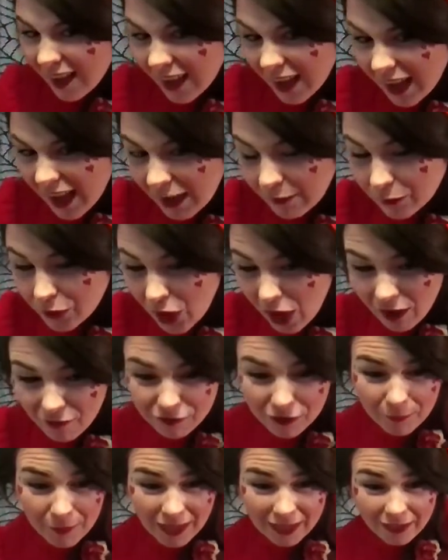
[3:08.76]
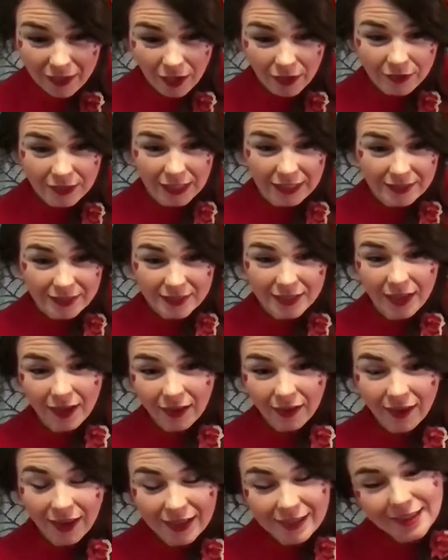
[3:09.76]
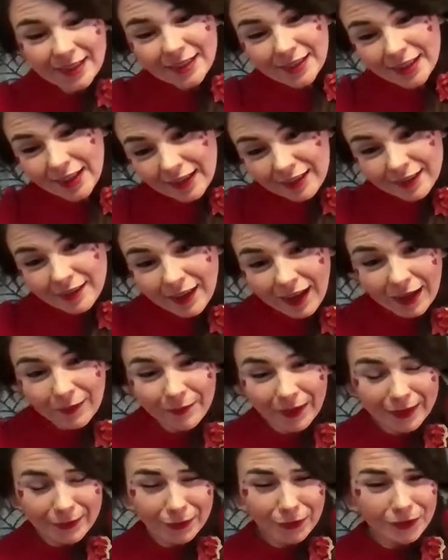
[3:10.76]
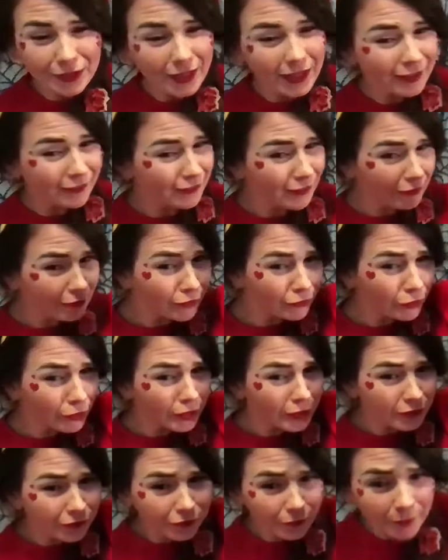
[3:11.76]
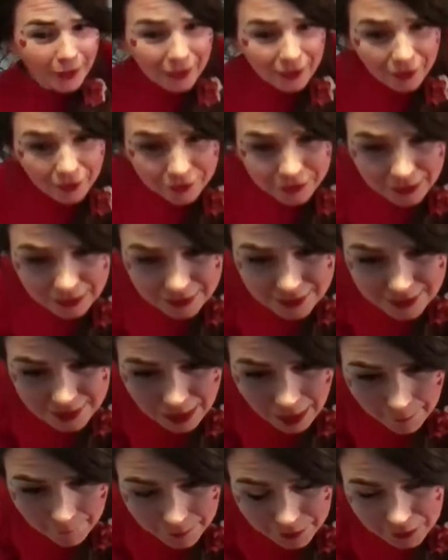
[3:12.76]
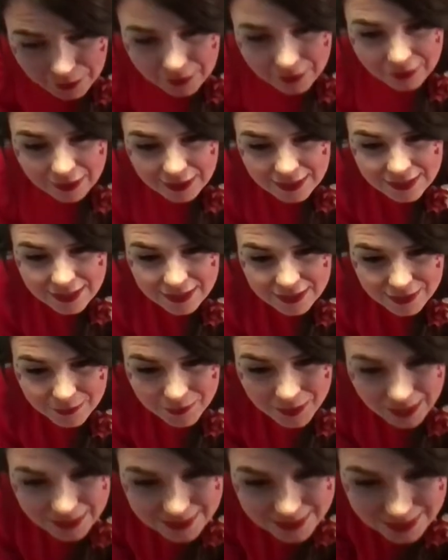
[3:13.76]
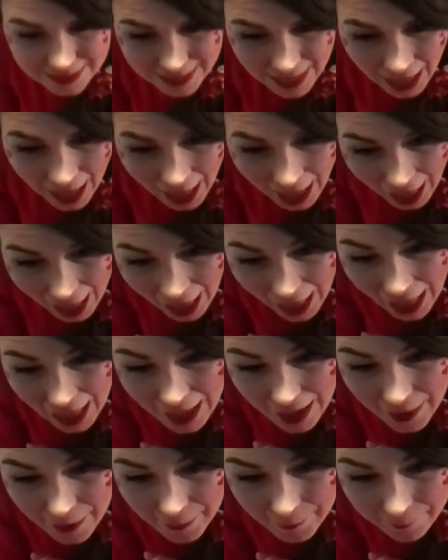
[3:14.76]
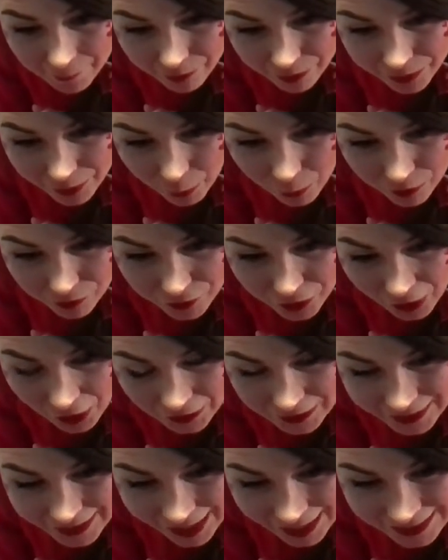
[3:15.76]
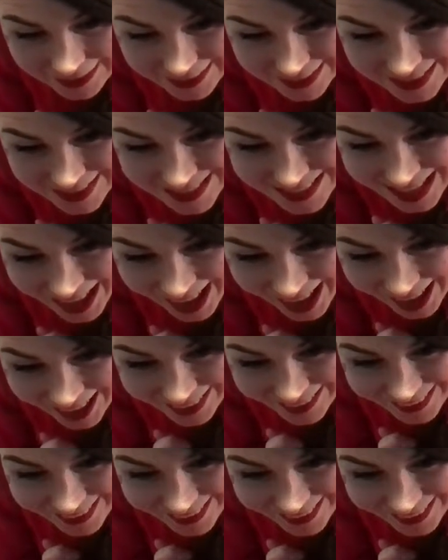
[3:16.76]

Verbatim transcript: I'm not a flamenco dancer. I did think that I may look like a very royal flamenco dancer, but let's see some guesses. Um, we've got Nathan Zach.